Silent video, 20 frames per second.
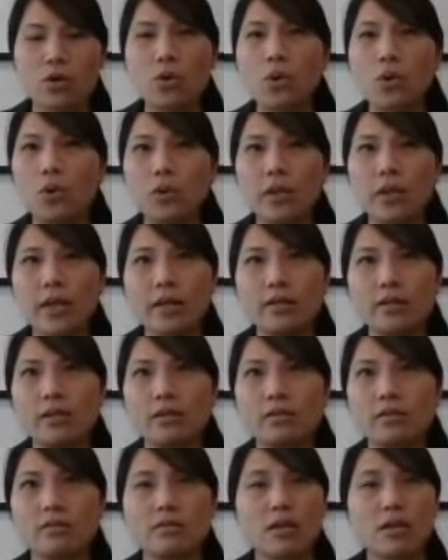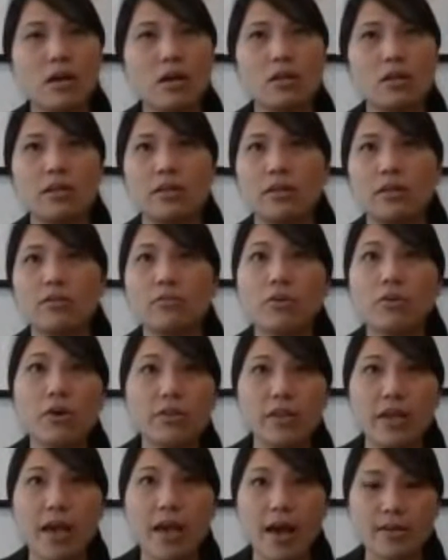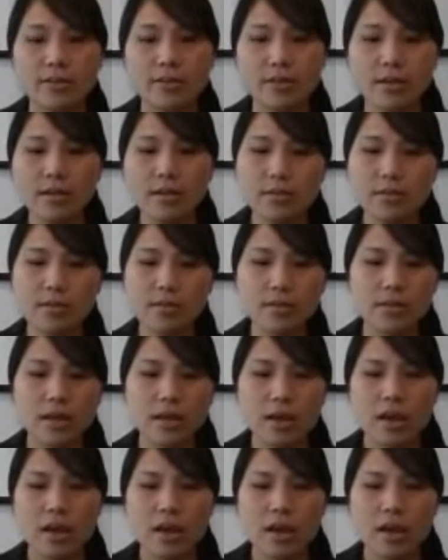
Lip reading: call in, sell and convert the assets,